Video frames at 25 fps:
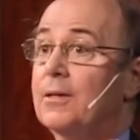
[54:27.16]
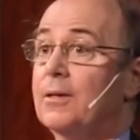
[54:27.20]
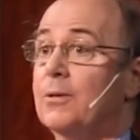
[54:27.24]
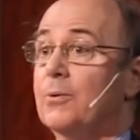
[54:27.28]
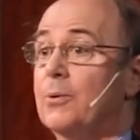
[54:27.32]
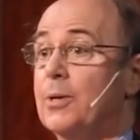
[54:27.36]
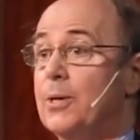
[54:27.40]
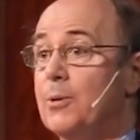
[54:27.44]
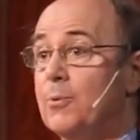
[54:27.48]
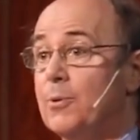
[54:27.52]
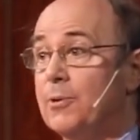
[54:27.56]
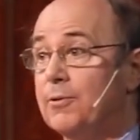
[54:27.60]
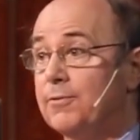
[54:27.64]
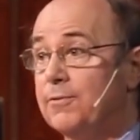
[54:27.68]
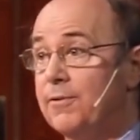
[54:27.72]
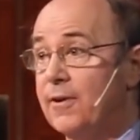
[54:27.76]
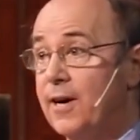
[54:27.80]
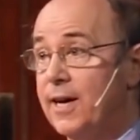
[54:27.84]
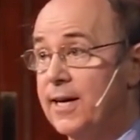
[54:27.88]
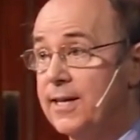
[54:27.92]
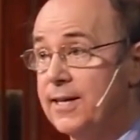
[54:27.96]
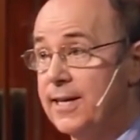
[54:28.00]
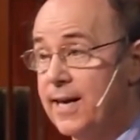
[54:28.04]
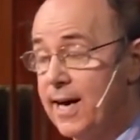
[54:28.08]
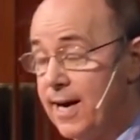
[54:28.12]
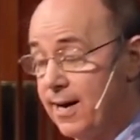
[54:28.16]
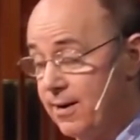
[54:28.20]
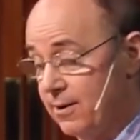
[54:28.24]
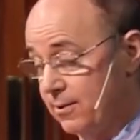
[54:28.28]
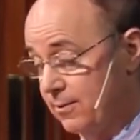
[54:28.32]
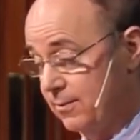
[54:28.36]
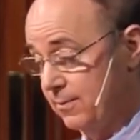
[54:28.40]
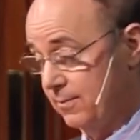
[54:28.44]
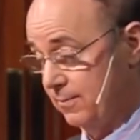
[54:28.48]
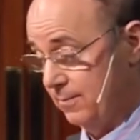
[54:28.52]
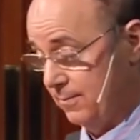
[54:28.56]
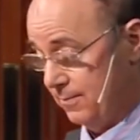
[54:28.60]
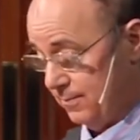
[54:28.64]
we will find
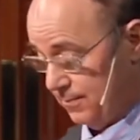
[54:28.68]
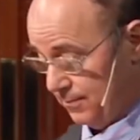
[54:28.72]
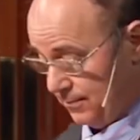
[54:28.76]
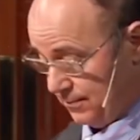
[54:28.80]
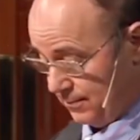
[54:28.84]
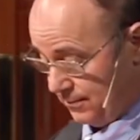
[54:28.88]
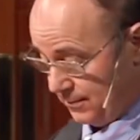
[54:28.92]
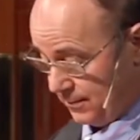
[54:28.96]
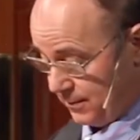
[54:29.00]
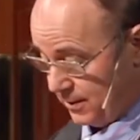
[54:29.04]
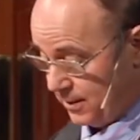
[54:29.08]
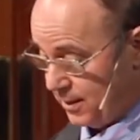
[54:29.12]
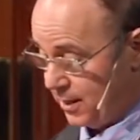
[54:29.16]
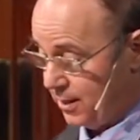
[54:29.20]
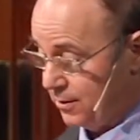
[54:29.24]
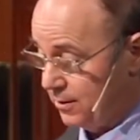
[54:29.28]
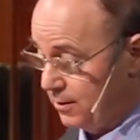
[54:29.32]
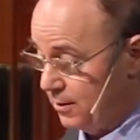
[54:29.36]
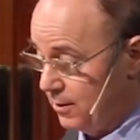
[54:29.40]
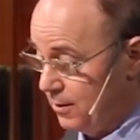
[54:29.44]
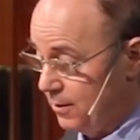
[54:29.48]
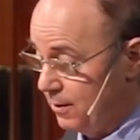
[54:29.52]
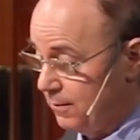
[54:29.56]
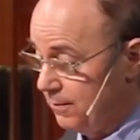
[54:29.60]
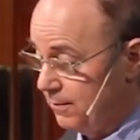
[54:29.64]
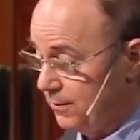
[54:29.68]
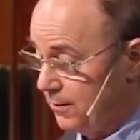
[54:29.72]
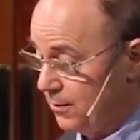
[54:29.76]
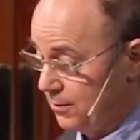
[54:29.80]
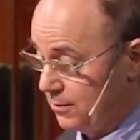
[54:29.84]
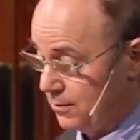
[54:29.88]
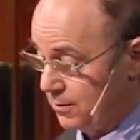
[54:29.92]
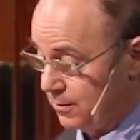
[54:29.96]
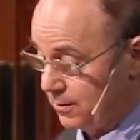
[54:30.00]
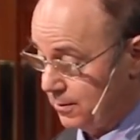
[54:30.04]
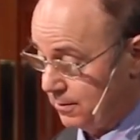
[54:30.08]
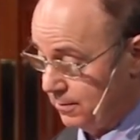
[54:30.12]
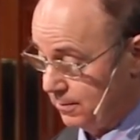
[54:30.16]
out in the near
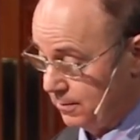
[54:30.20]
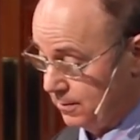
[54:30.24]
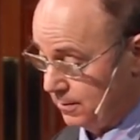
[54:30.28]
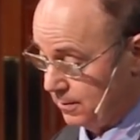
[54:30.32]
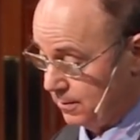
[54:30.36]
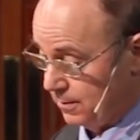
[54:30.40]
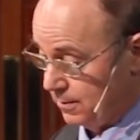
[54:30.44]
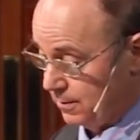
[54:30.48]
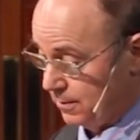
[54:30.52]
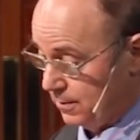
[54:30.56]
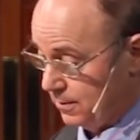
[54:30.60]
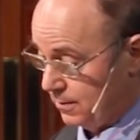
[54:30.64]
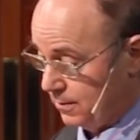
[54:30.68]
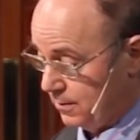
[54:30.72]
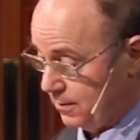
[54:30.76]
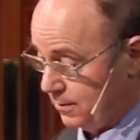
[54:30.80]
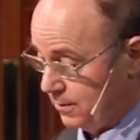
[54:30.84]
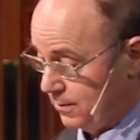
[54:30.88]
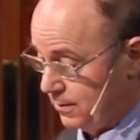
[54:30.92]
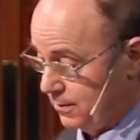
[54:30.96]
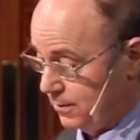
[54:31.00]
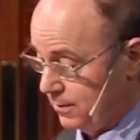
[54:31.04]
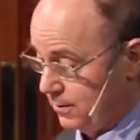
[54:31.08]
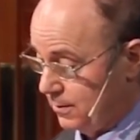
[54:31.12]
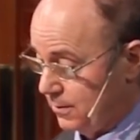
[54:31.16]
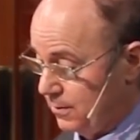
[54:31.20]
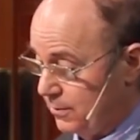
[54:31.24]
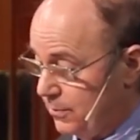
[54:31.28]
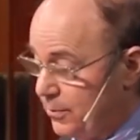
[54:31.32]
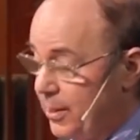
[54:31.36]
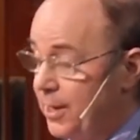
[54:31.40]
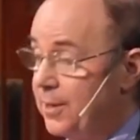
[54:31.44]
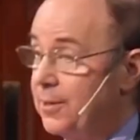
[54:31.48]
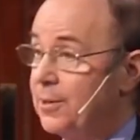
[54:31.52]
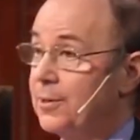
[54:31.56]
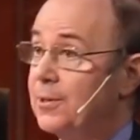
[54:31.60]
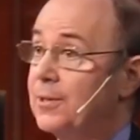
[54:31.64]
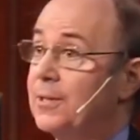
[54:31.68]
future
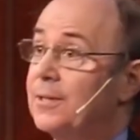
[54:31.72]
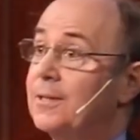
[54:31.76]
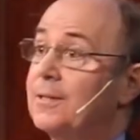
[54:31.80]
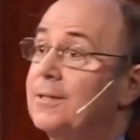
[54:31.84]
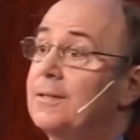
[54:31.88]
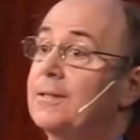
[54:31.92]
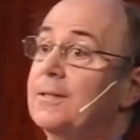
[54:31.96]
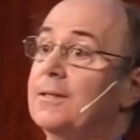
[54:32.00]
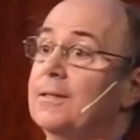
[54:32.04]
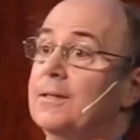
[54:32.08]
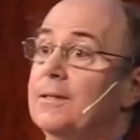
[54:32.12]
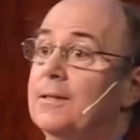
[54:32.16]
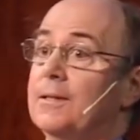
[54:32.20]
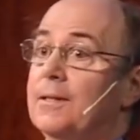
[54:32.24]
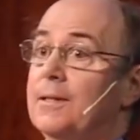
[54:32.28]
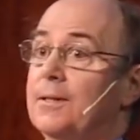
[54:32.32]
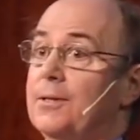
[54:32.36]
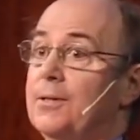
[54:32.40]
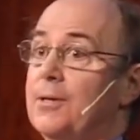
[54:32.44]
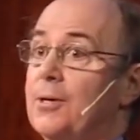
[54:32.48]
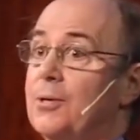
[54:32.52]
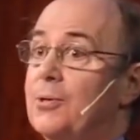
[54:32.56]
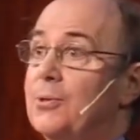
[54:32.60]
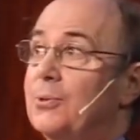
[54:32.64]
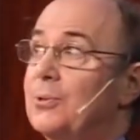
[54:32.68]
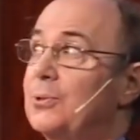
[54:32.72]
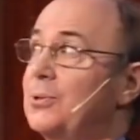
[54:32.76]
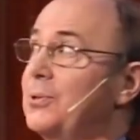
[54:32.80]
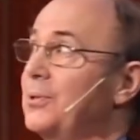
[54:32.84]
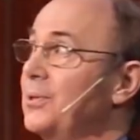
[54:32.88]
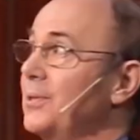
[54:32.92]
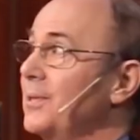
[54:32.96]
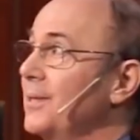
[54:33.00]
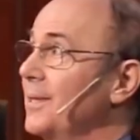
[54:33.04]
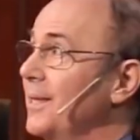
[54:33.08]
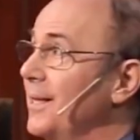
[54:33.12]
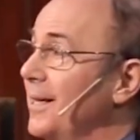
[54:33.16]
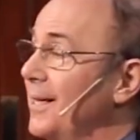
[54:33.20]
whether
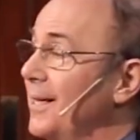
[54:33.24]
those